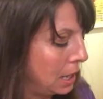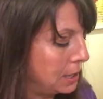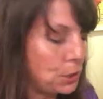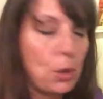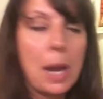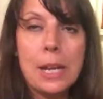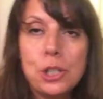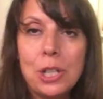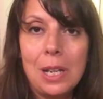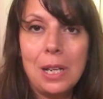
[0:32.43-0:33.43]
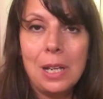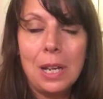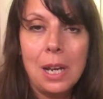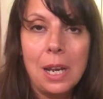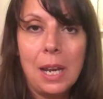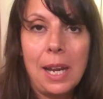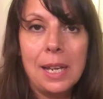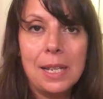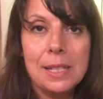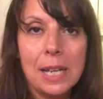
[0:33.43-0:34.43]
a scratchy
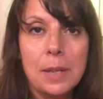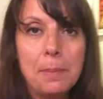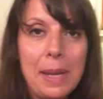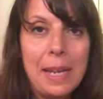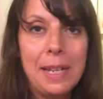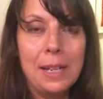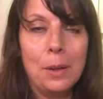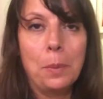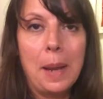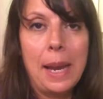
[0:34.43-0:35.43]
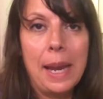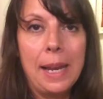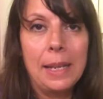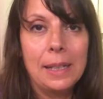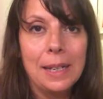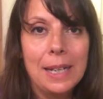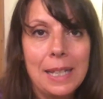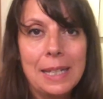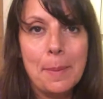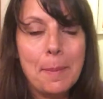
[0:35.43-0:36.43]
is an immediate way
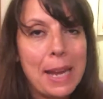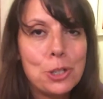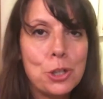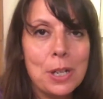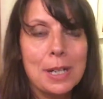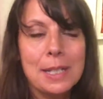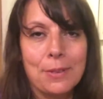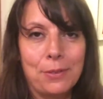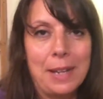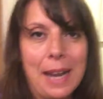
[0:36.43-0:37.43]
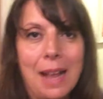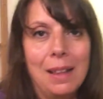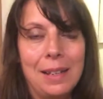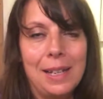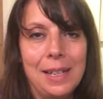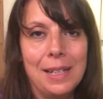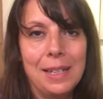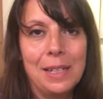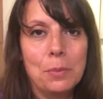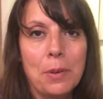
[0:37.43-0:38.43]
the matrix of reality
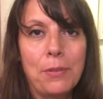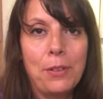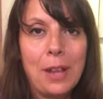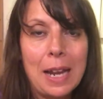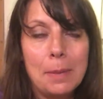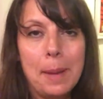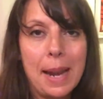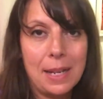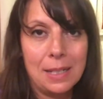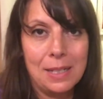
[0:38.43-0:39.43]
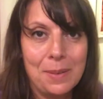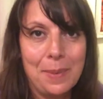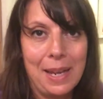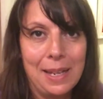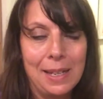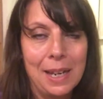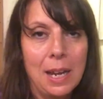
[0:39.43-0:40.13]
can reflect back to me